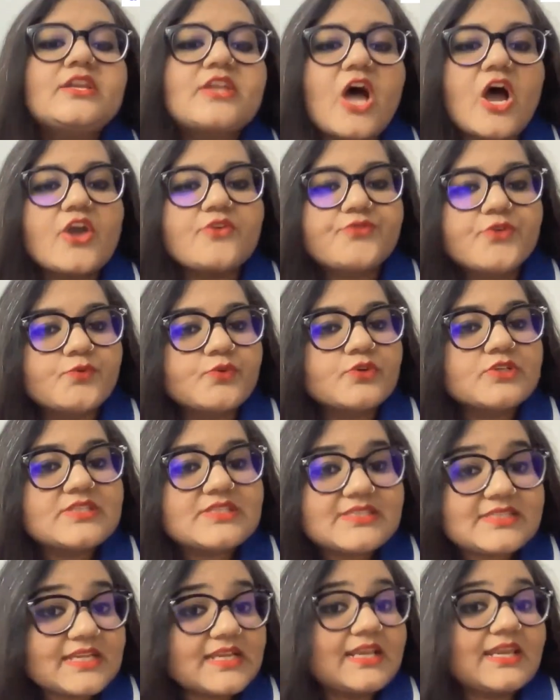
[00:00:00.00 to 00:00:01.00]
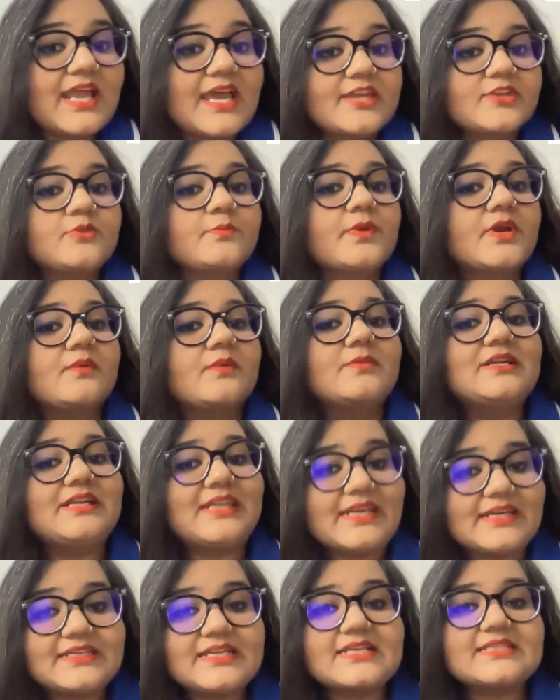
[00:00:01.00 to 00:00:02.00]
Now, if you would still like to become a
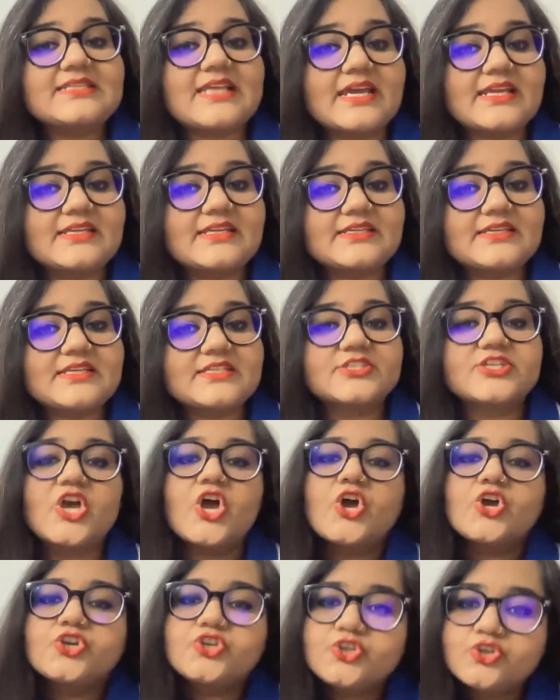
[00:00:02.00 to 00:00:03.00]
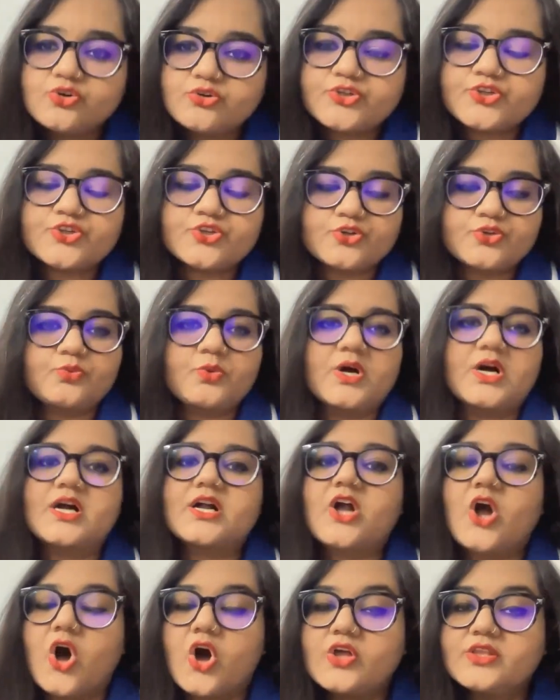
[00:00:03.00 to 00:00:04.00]
data scientist, you should
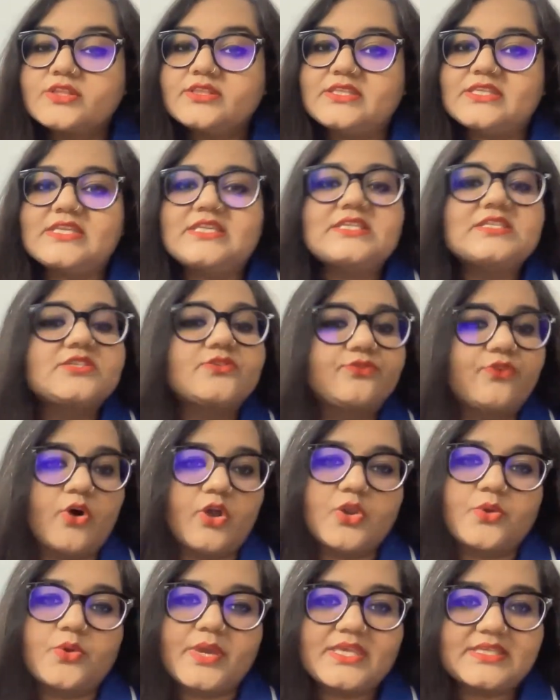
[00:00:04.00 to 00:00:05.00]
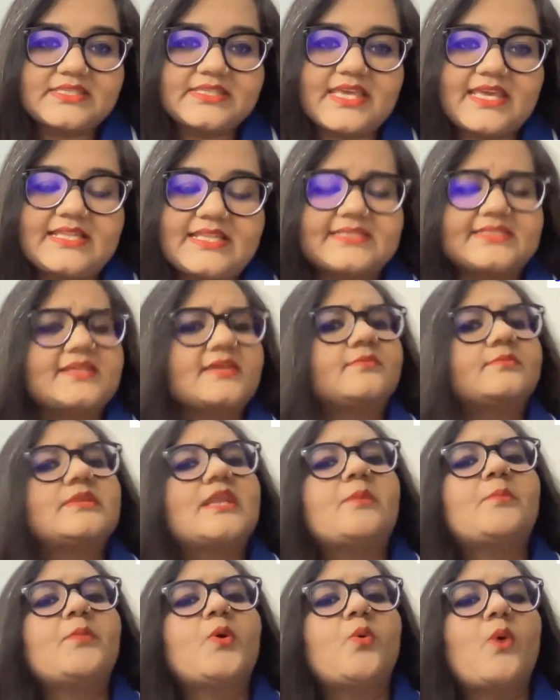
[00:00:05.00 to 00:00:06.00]
work on these following skills.
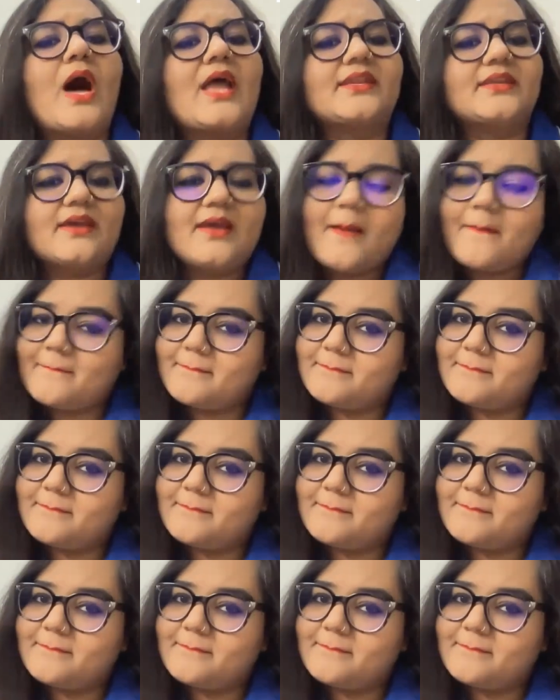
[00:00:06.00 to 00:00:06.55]
Number 1,